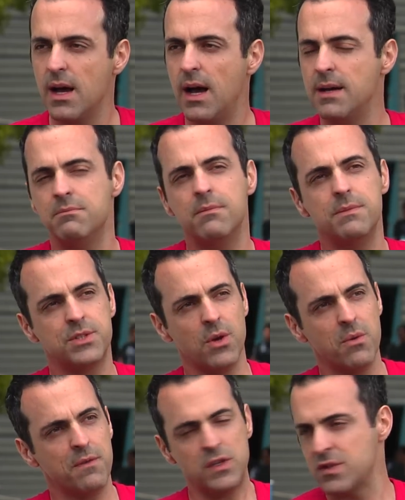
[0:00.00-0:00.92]
Um,
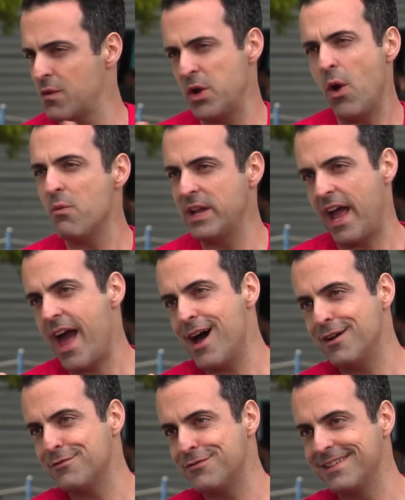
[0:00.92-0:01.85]
so first of all, we don't really
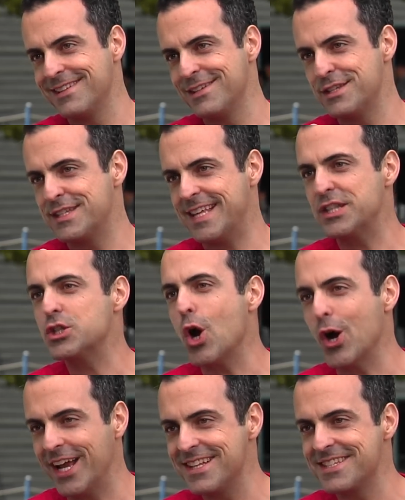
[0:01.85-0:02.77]
have set
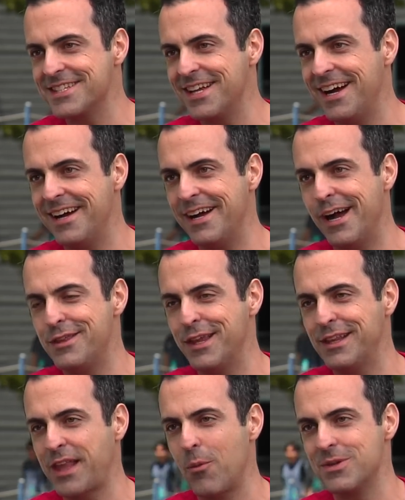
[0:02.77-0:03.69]
targets. Mm-hmm. uh, I
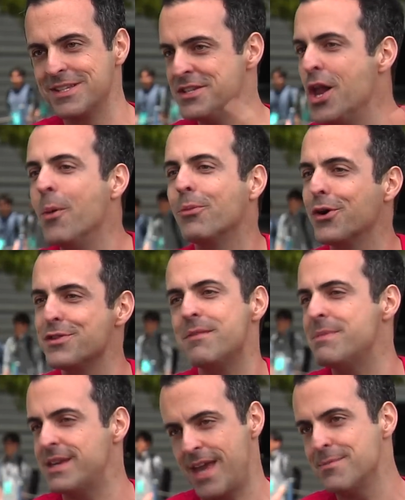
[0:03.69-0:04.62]
think that was a number
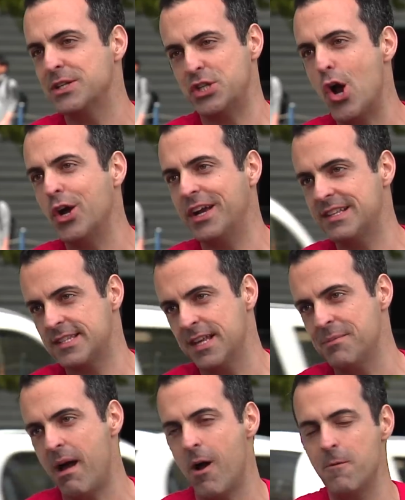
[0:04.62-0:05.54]
that became a target, mm-hmm,
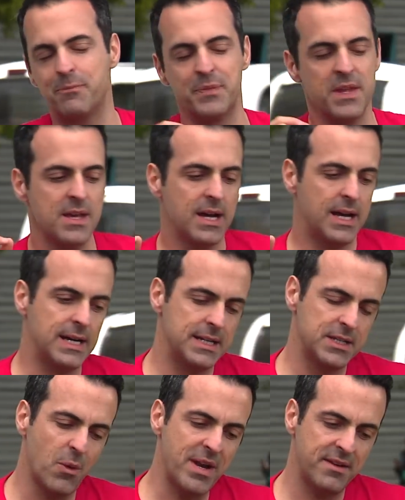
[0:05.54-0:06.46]
somehow.
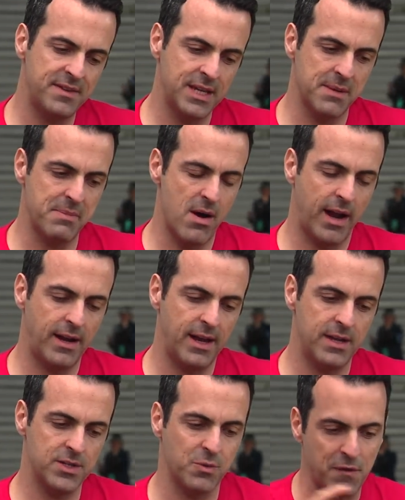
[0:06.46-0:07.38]
Uh, the way to think about it
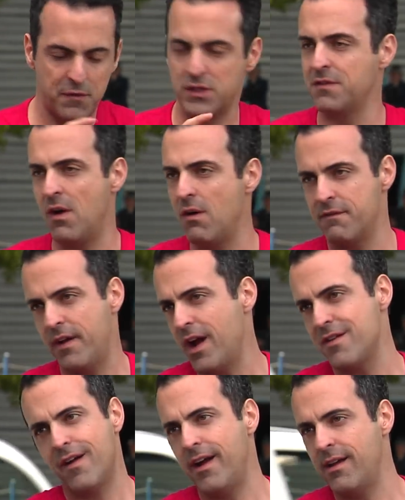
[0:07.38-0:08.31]
is, well, first of all,
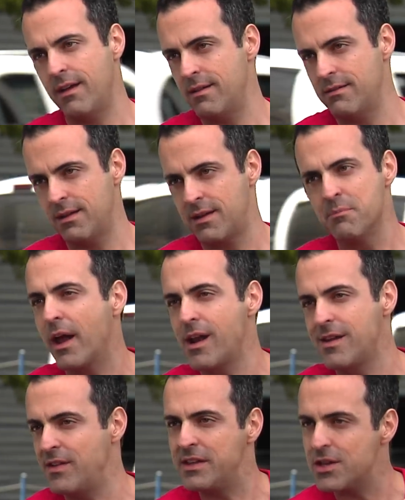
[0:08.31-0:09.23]
very, very
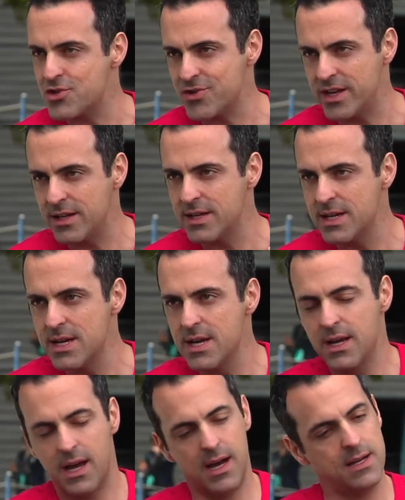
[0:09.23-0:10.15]
competitive industry.
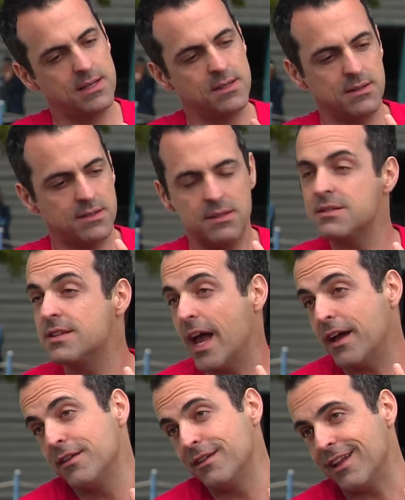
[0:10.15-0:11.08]
Mm-hmm. uh,
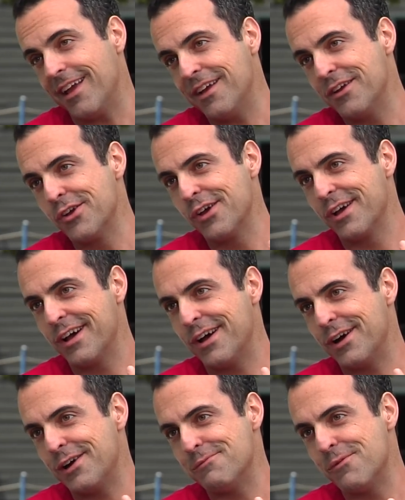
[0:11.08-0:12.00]
secondly,
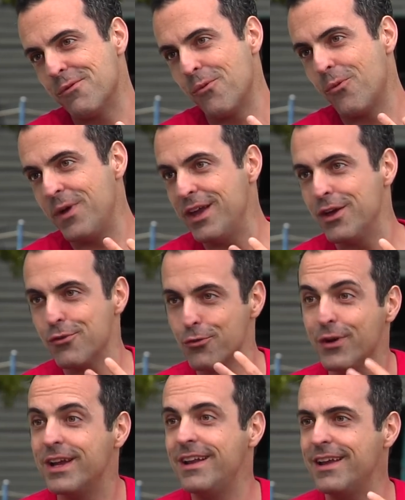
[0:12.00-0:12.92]
uh, we
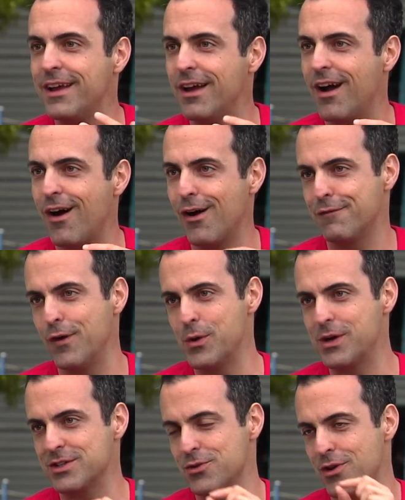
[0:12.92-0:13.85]
really are
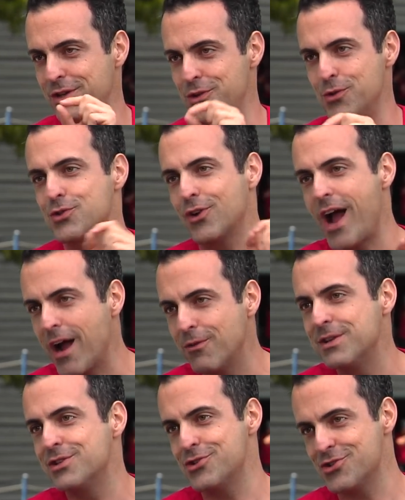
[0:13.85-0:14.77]
focused on user
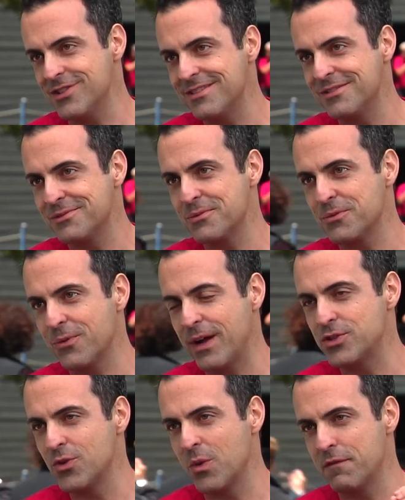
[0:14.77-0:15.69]
acquisition, mm-hmm,
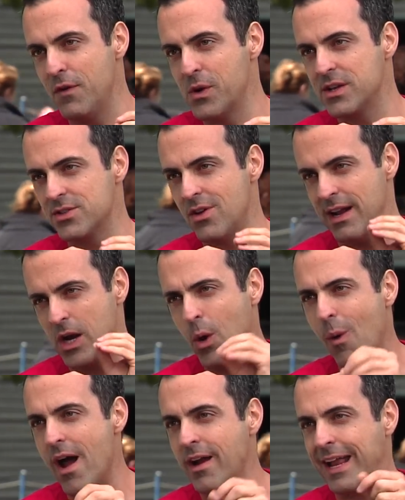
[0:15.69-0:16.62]
right? So we're focused on
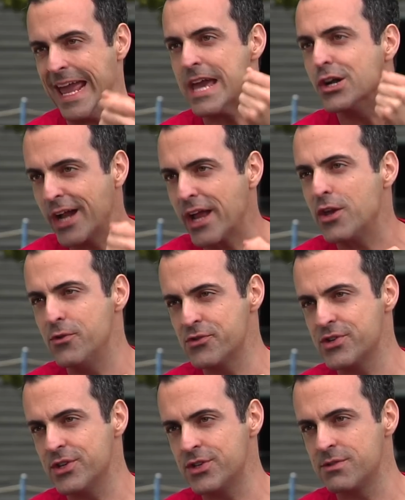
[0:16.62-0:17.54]
acquiring internet
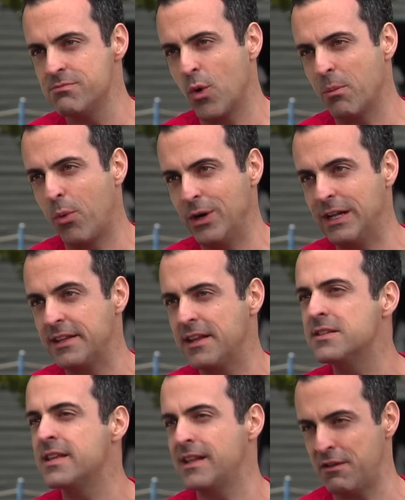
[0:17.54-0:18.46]
users, more importantly
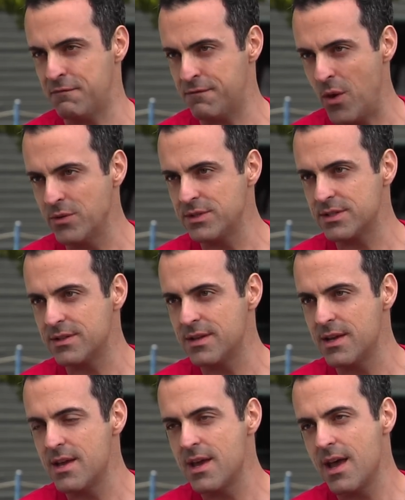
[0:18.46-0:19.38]
than selling phones,
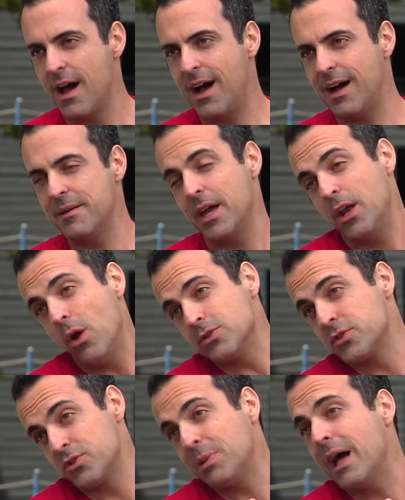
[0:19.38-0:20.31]
mm-hmm, uh, and
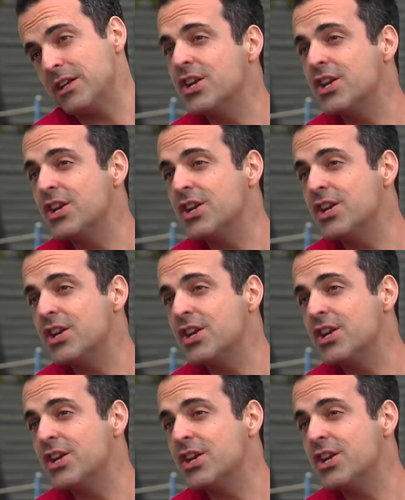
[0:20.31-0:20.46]
also supply